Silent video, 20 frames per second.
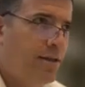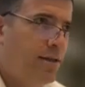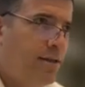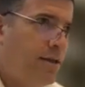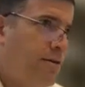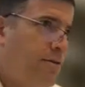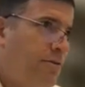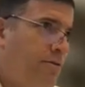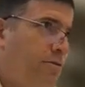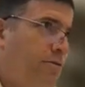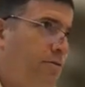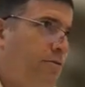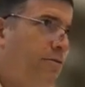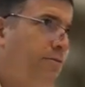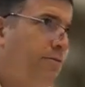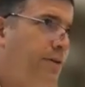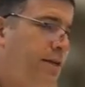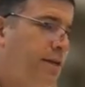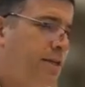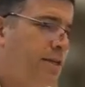then
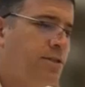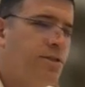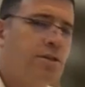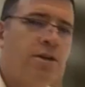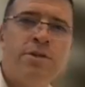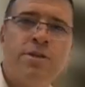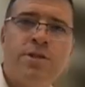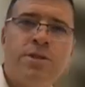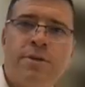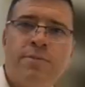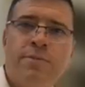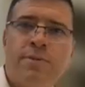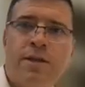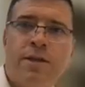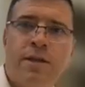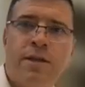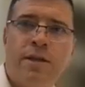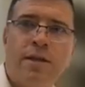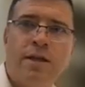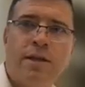Reuven can turn to Shimon,
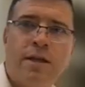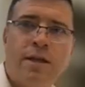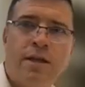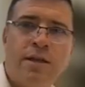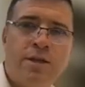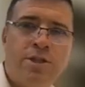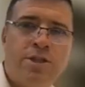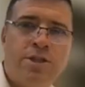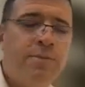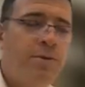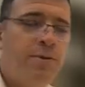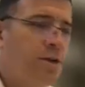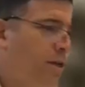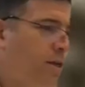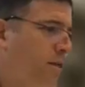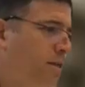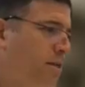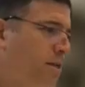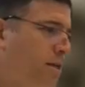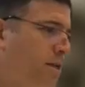and then Shimon
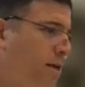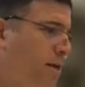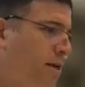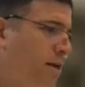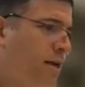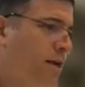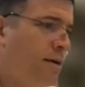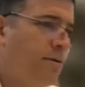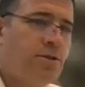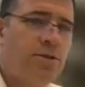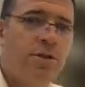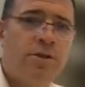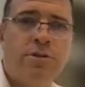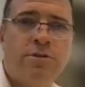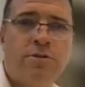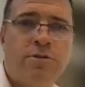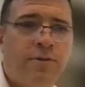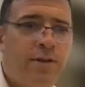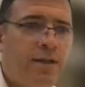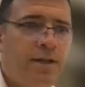can turn
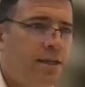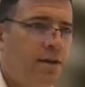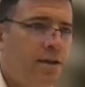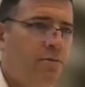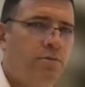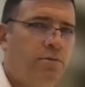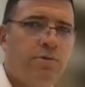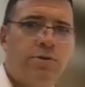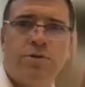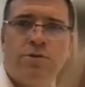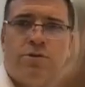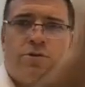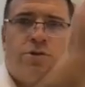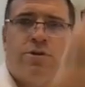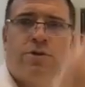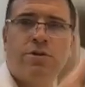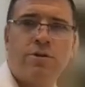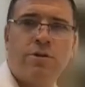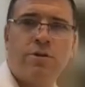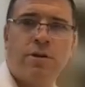to Reuven and say, "What was your
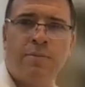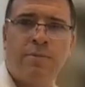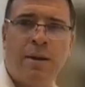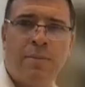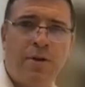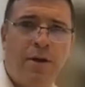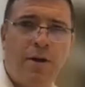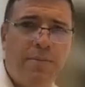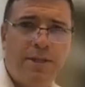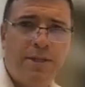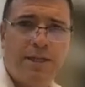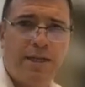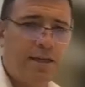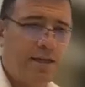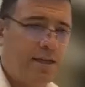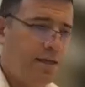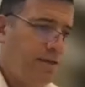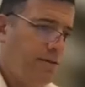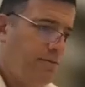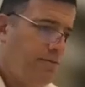shore doing on my
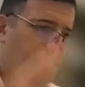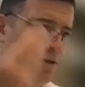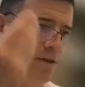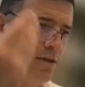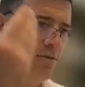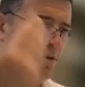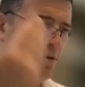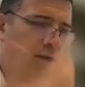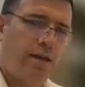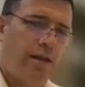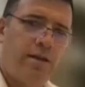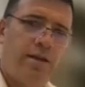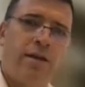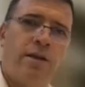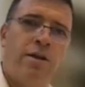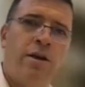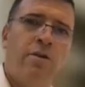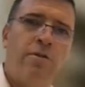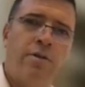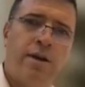property? It
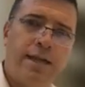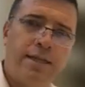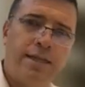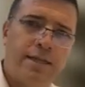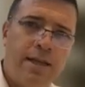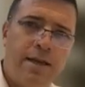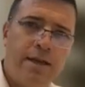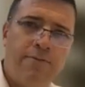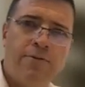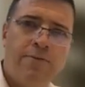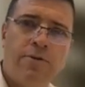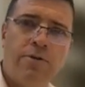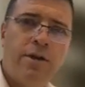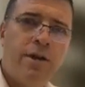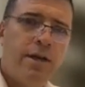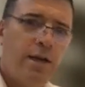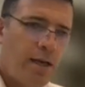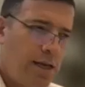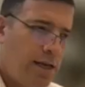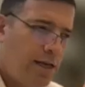had no right, and therefore
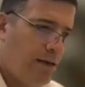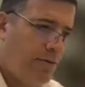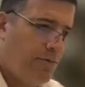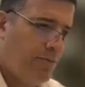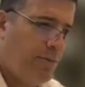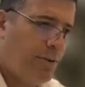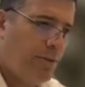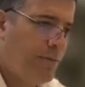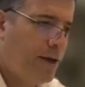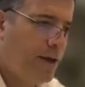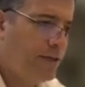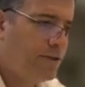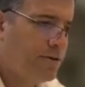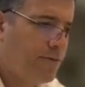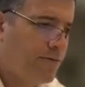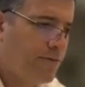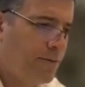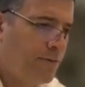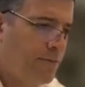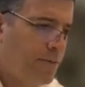he will be
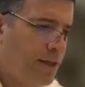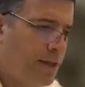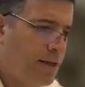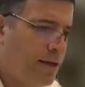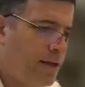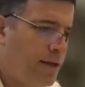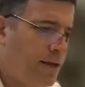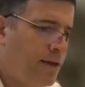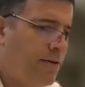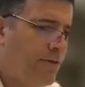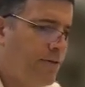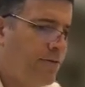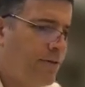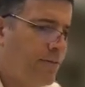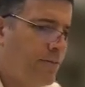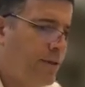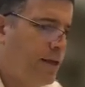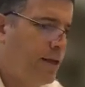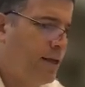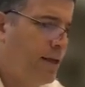patur from the
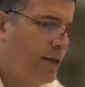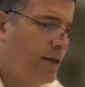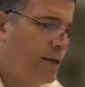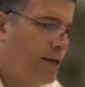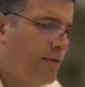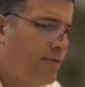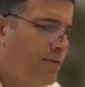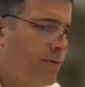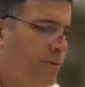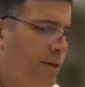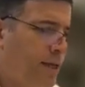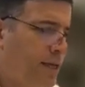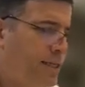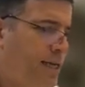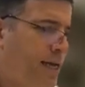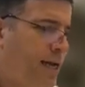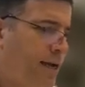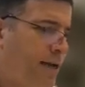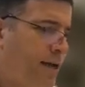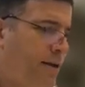
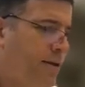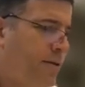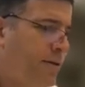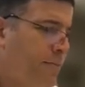attack."